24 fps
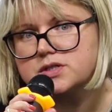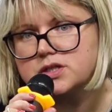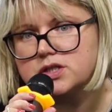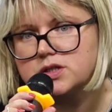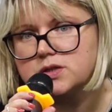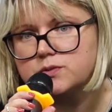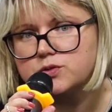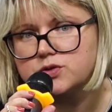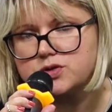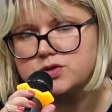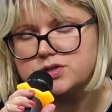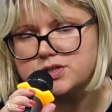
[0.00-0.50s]

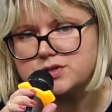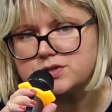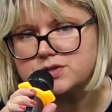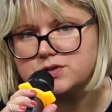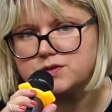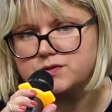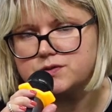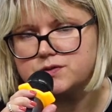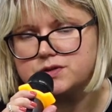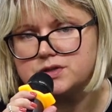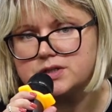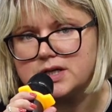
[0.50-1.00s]

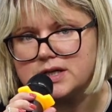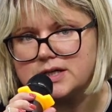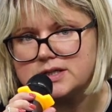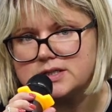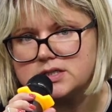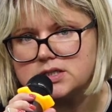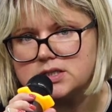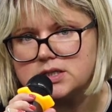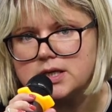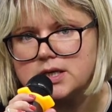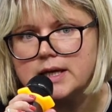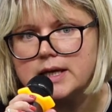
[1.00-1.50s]
uh,
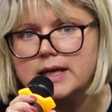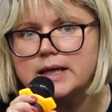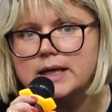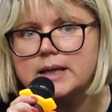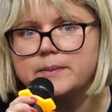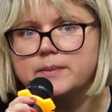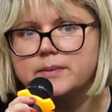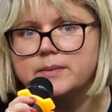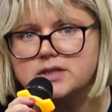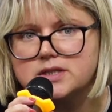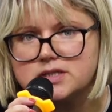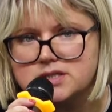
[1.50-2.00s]
territories that
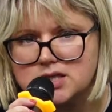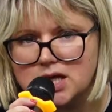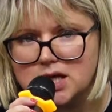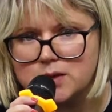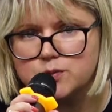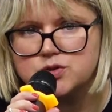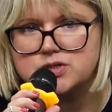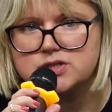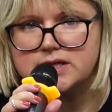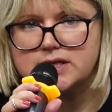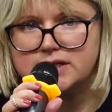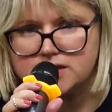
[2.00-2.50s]
are
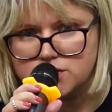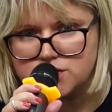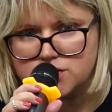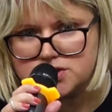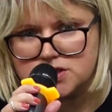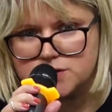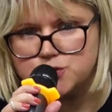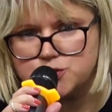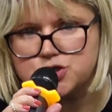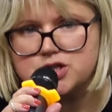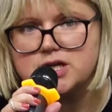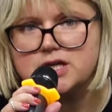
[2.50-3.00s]

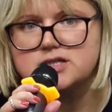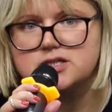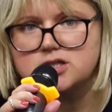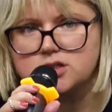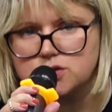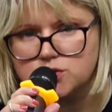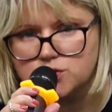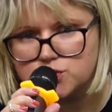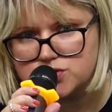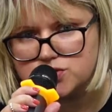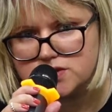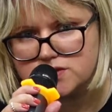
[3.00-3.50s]

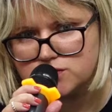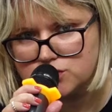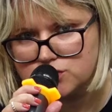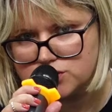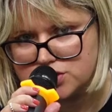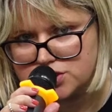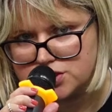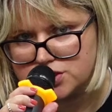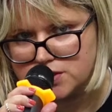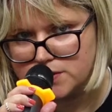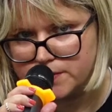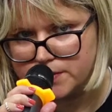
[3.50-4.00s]
occupied by
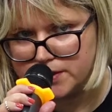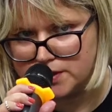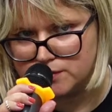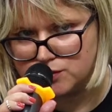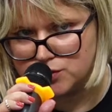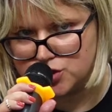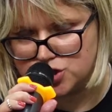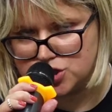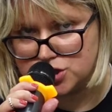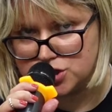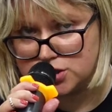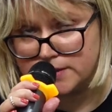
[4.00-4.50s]
Russian
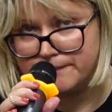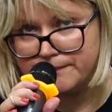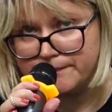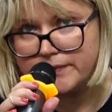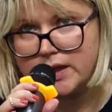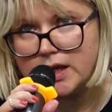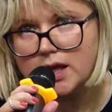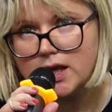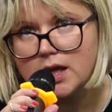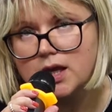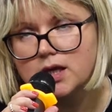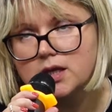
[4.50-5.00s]
Federation now,
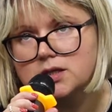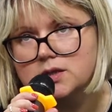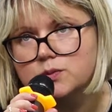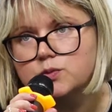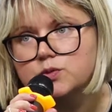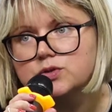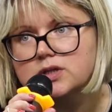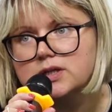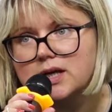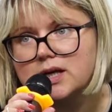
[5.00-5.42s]
and how